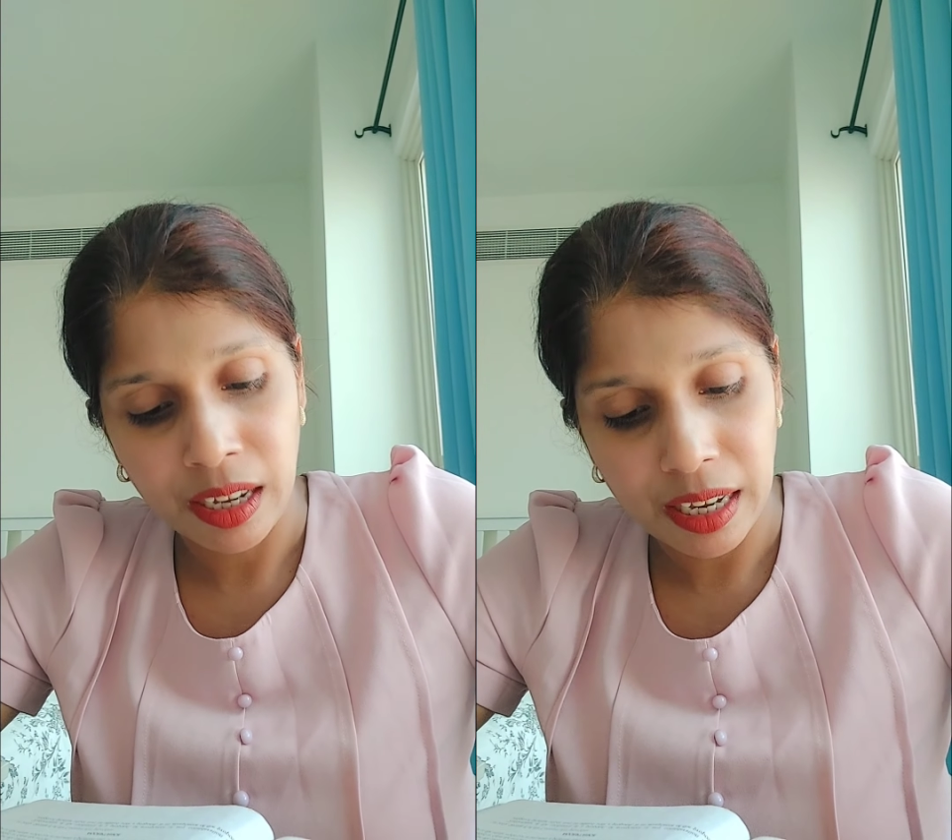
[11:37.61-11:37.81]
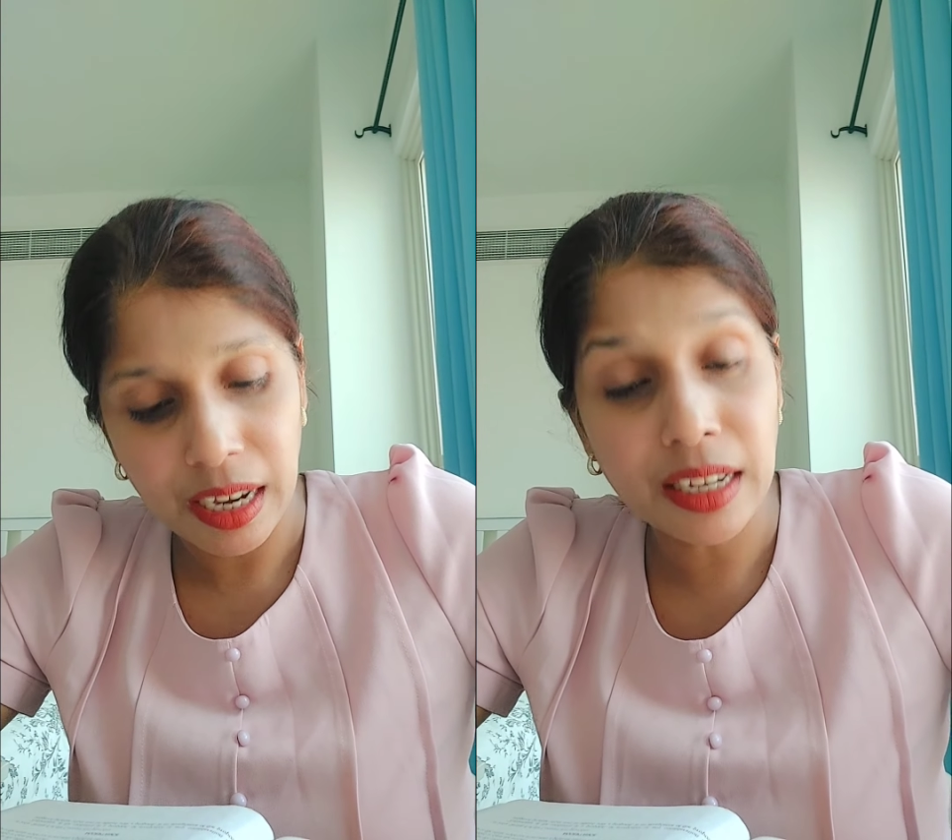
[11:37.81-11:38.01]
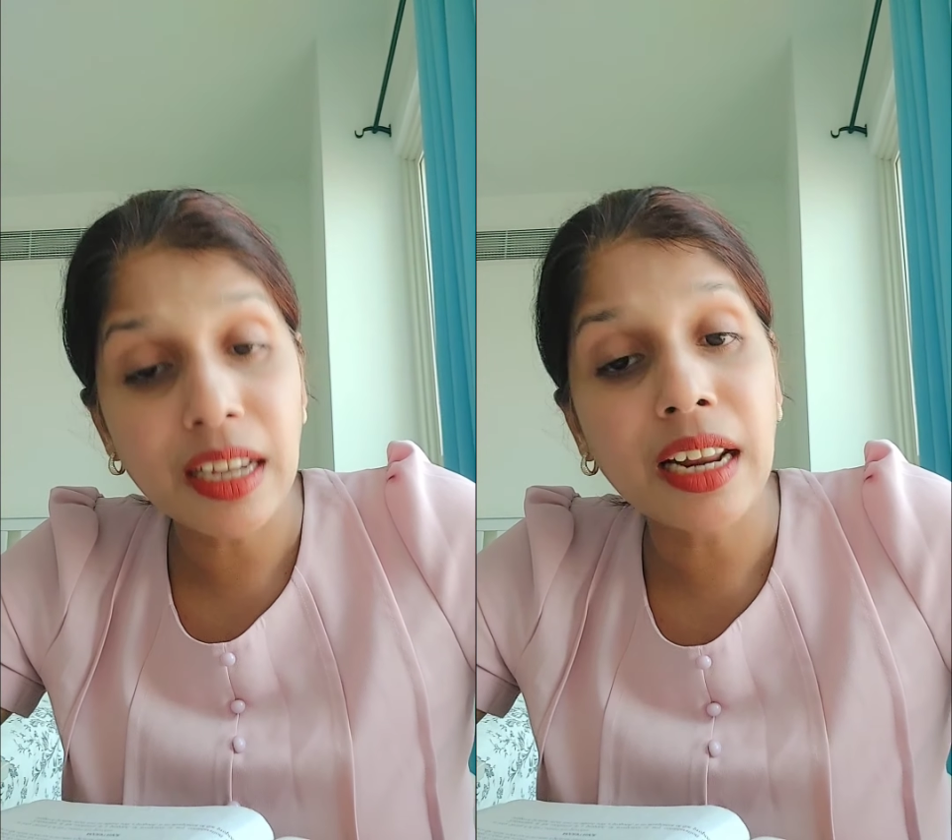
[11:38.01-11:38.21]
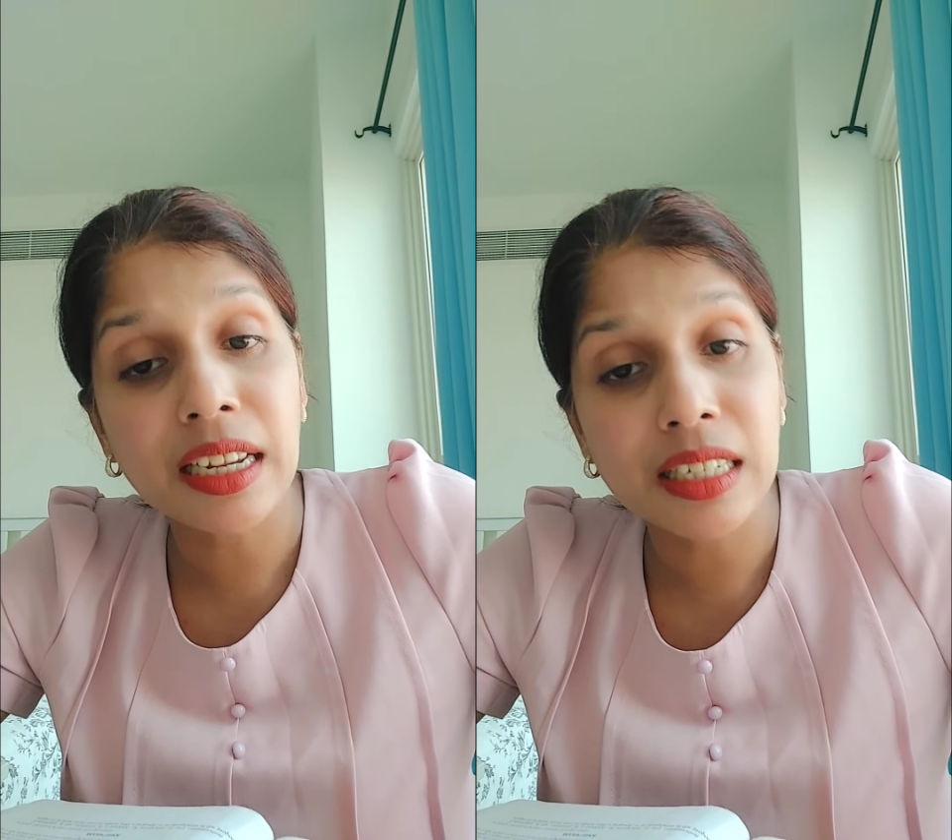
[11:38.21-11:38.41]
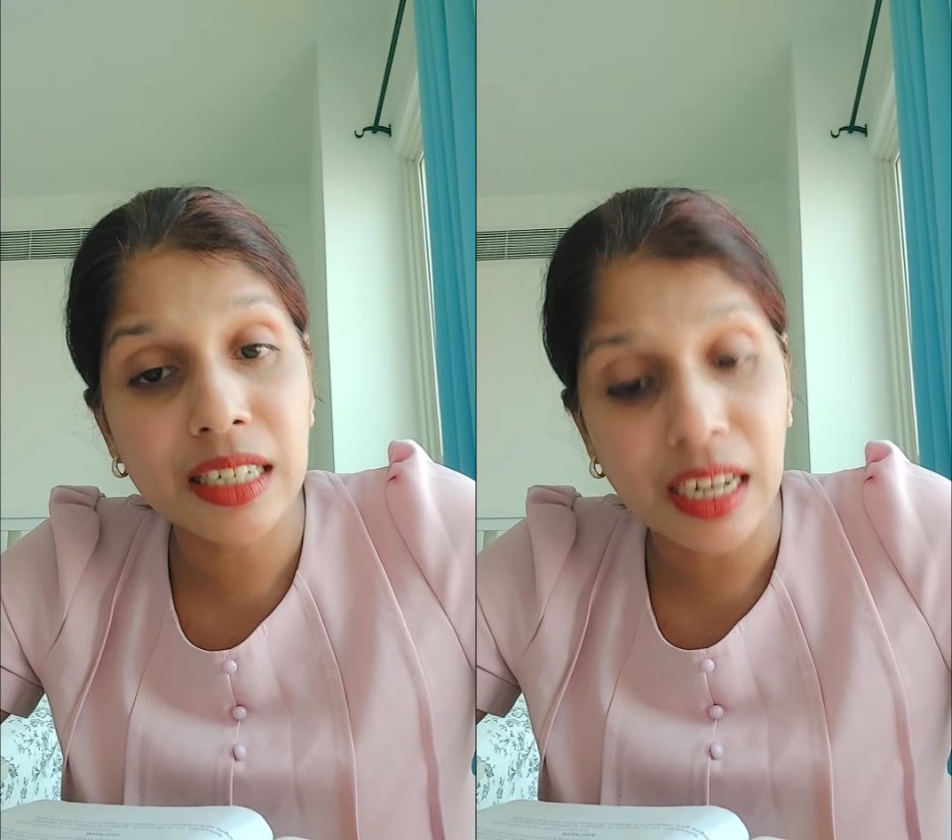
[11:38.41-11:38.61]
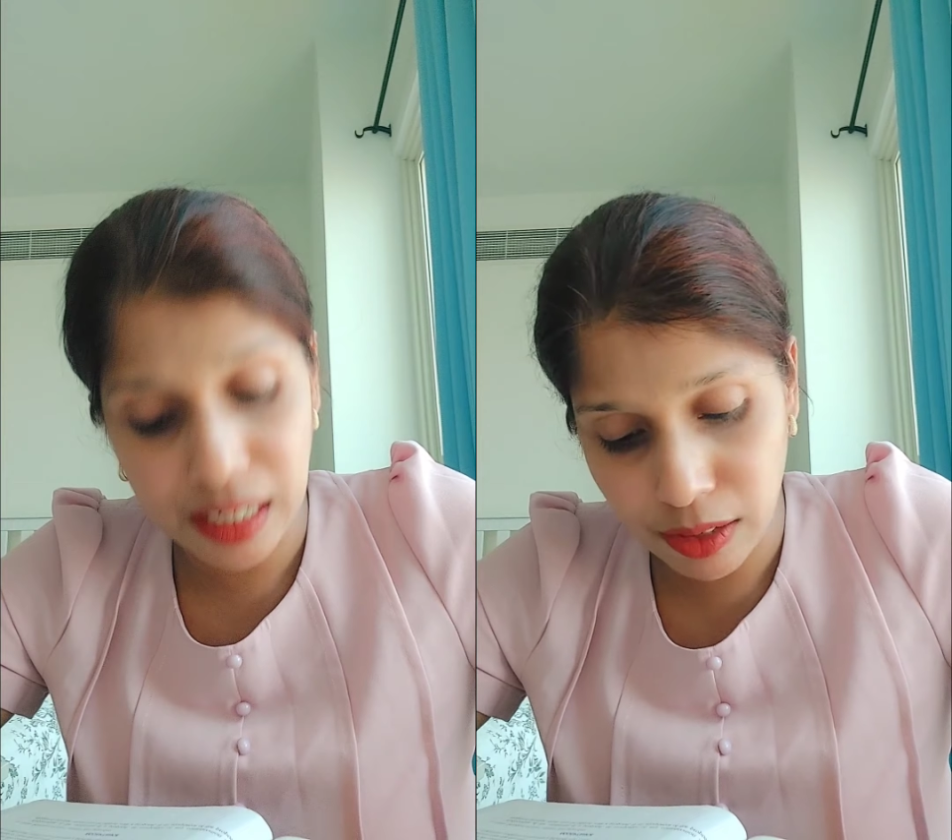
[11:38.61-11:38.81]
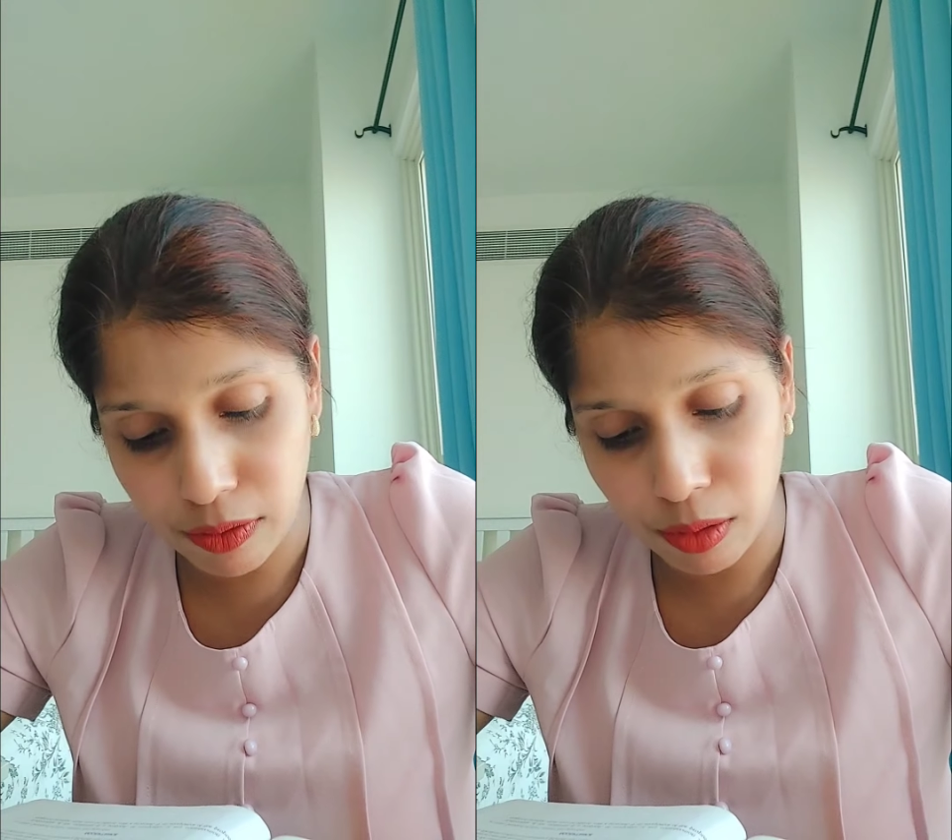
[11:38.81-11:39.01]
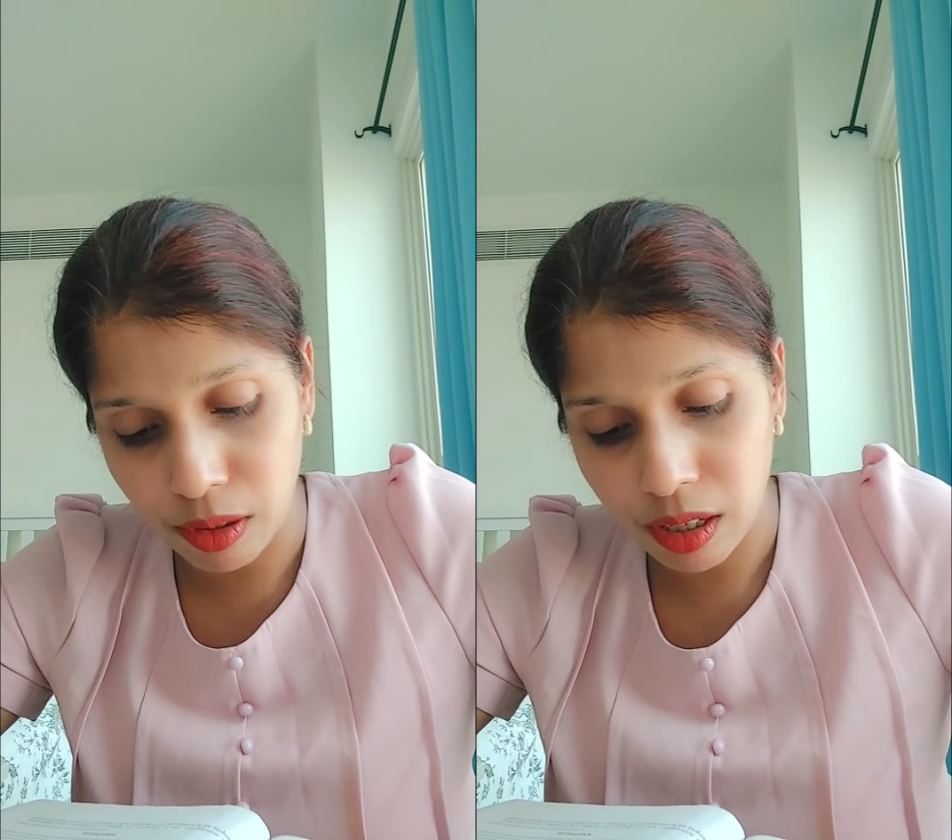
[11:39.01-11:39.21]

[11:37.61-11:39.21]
AIA 1994.